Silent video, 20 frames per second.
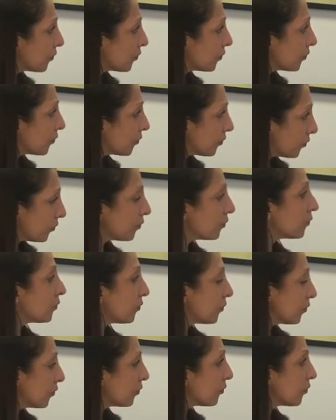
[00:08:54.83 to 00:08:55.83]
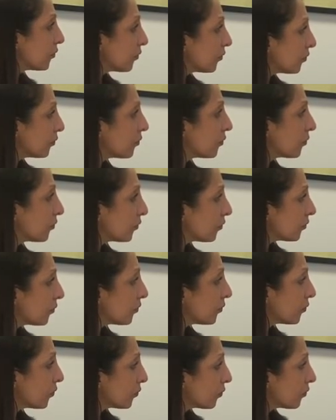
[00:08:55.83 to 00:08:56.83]

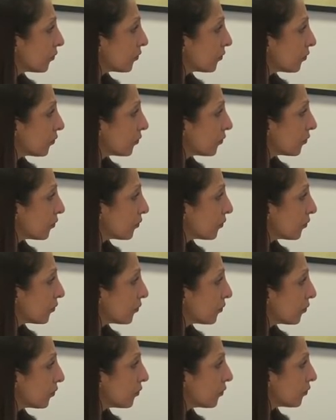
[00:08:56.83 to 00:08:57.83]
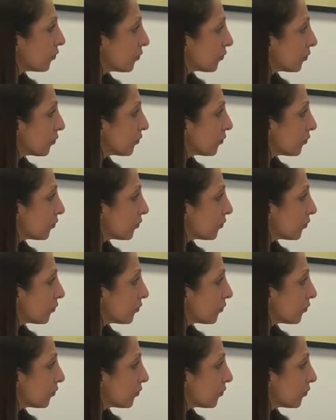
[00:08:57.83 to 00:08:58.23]
(not speaking)